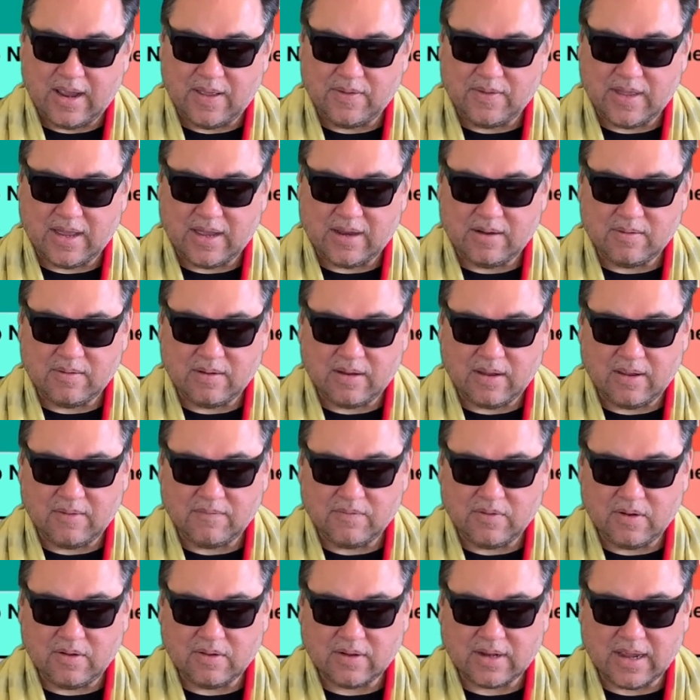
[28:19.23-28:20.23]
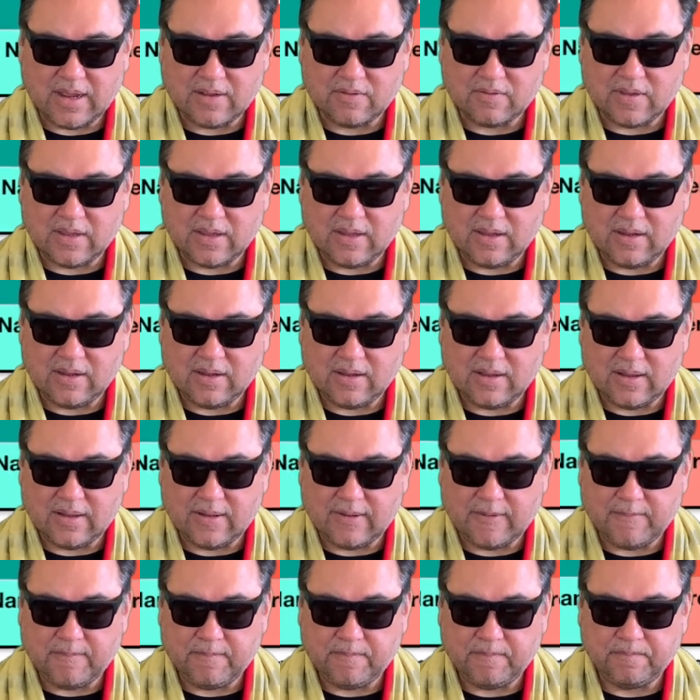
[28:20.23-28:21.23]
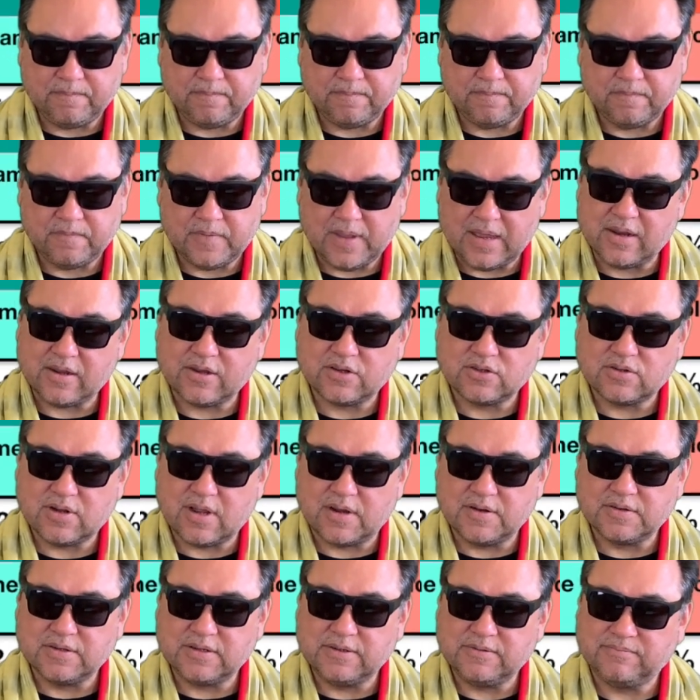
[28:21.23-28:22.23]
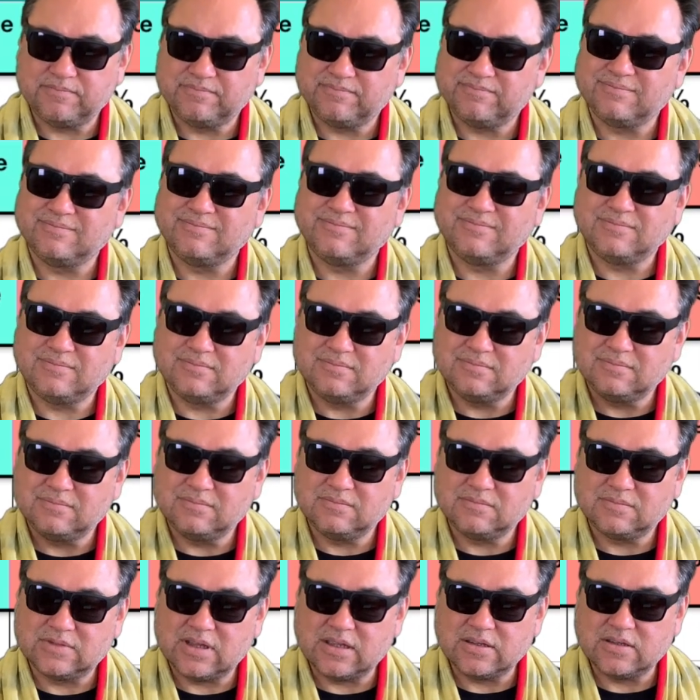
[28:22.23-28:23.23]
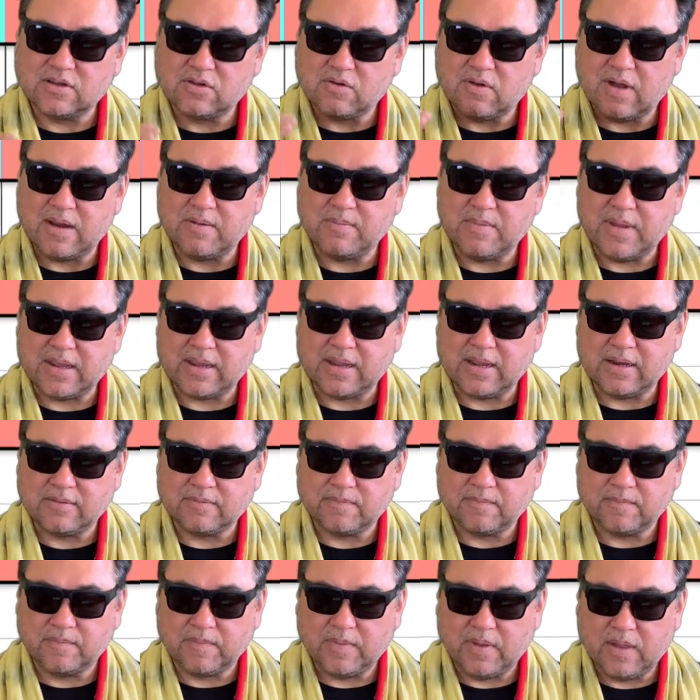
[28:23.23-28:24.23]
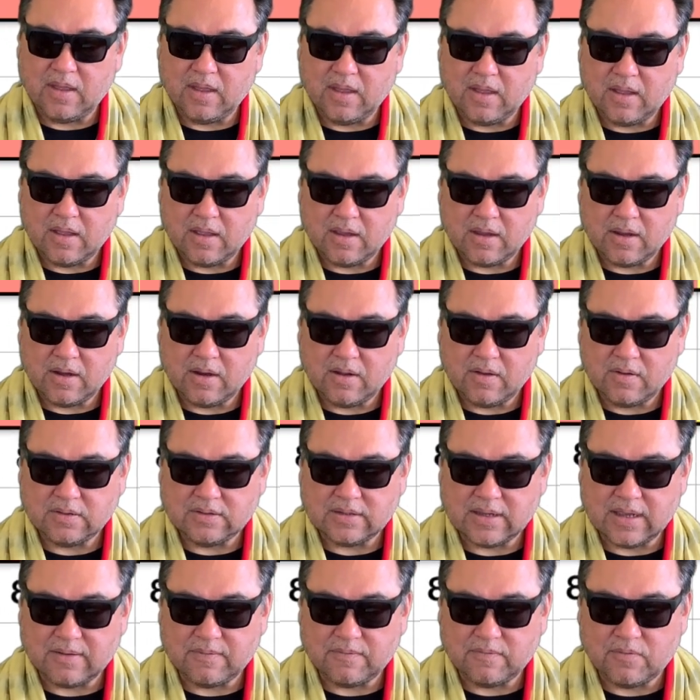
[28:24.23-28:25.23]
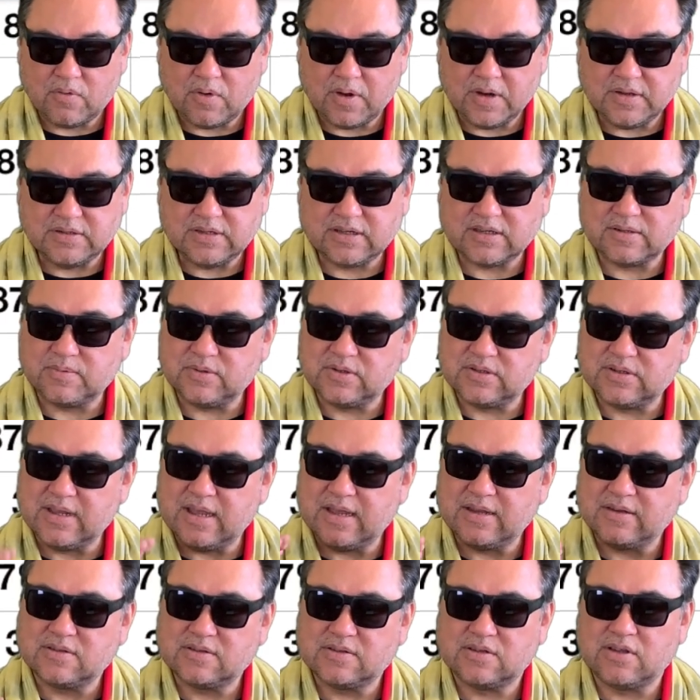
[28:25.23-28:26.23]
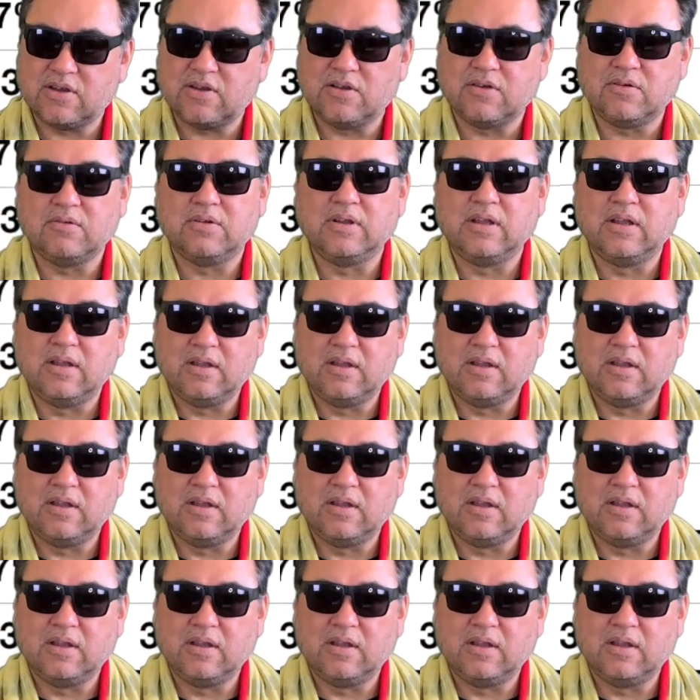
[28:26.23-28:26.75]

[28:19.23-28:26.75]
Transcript: And then if you look at the um, Vedic astrology, it doesn't quite make it. You know, it's at forty-six percent, so